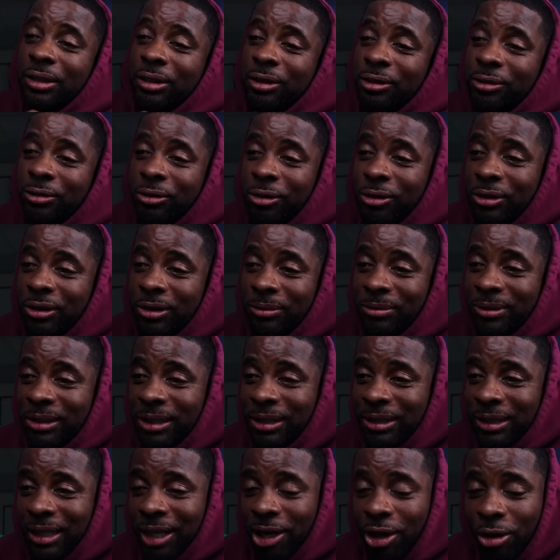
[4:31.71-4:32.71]
You know,
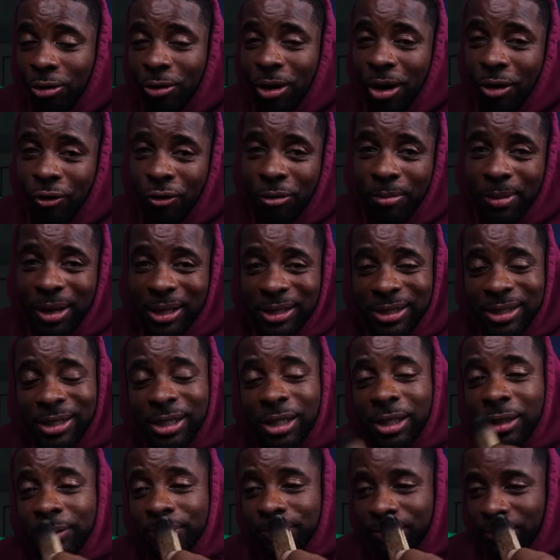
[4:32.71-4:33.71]
sometimes I go out with my
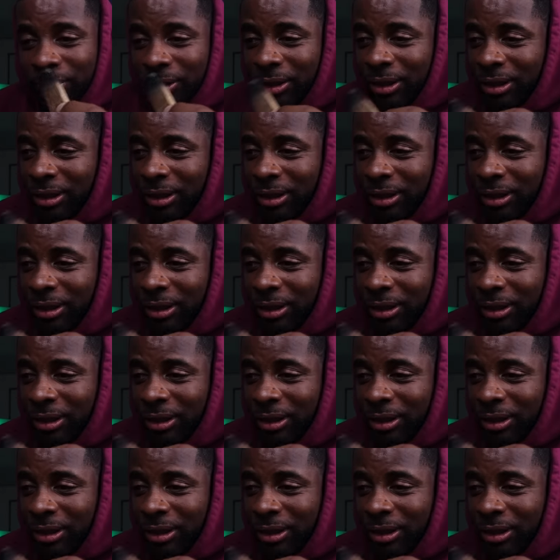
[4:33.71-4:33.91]
son